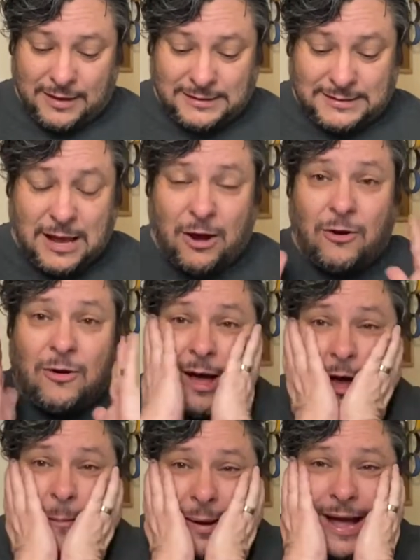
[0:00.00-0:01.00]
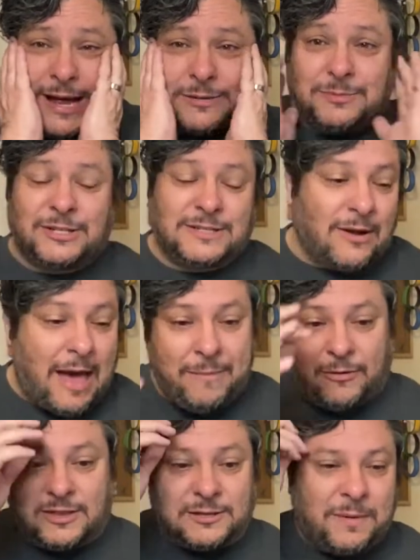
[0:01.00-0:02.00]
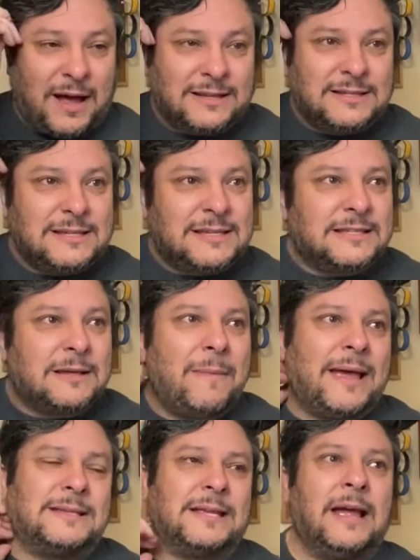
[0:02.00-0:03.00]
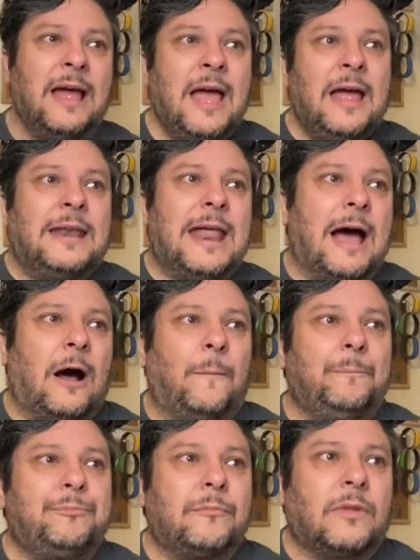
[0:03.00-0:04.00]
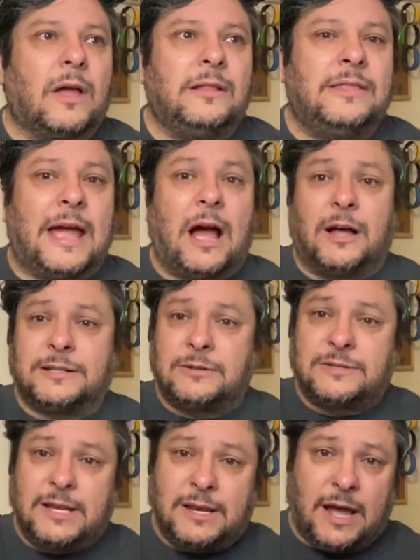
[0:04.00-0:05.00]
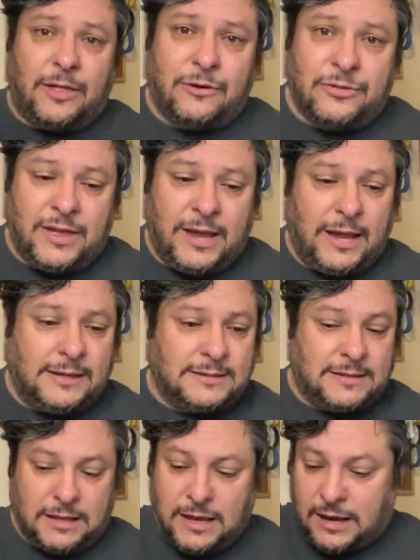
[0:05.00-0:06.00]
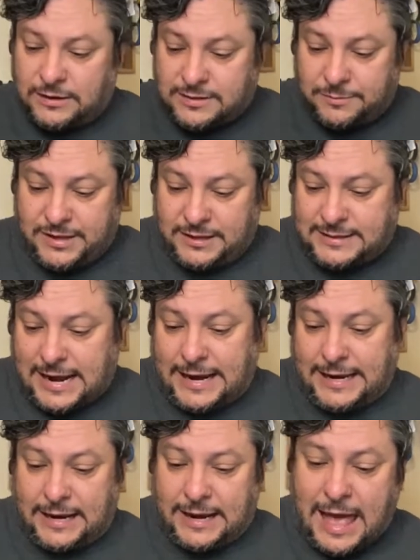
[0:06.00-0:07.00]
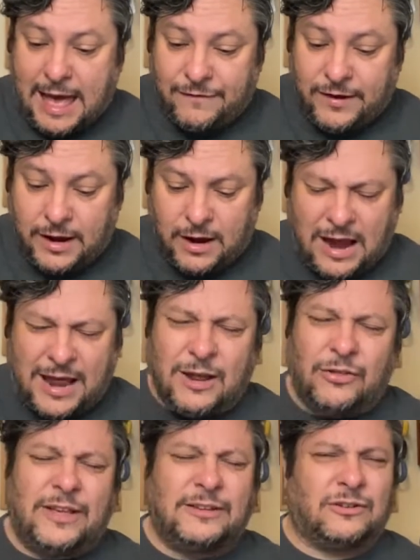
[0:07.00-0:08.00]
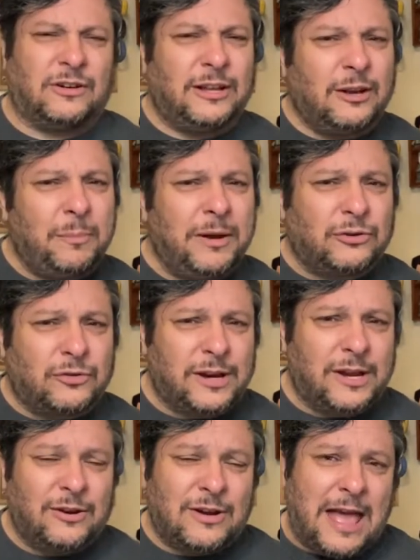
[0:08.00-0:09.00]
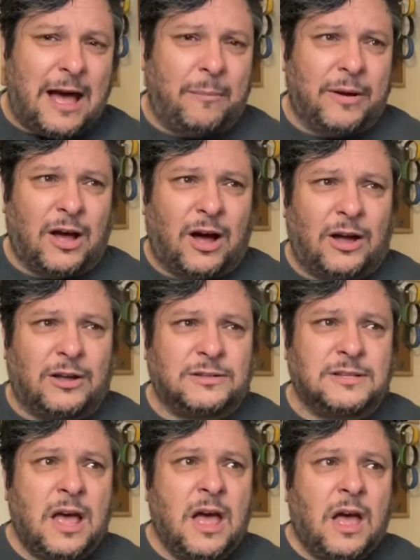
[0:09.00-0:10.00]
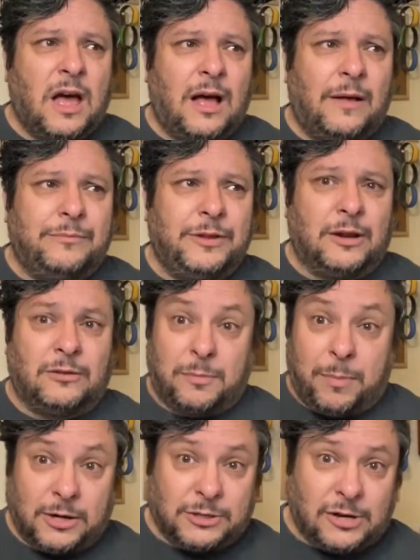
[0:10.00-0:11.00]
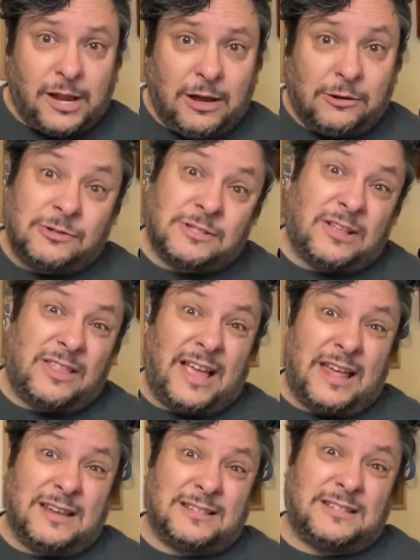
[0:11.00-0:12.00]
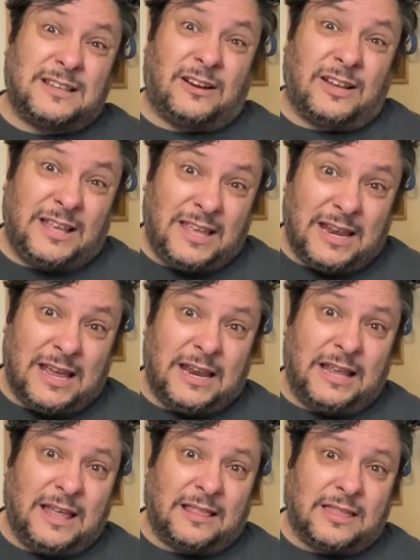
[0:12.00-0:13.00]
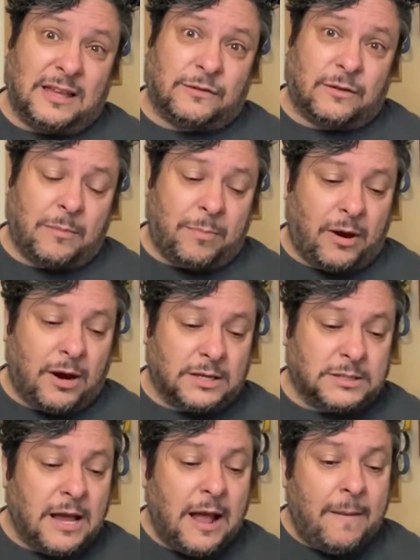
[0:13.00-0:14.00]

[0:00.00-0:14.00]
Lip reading: So, oh my gosh, I'm just so happy with this box. This is amazing. Now, they also sent other things, you know, some things that I didn't have here. I know things are a little bit trickier now because, you know, the parks are closed. So they can't necessarily get in and get things from the parks.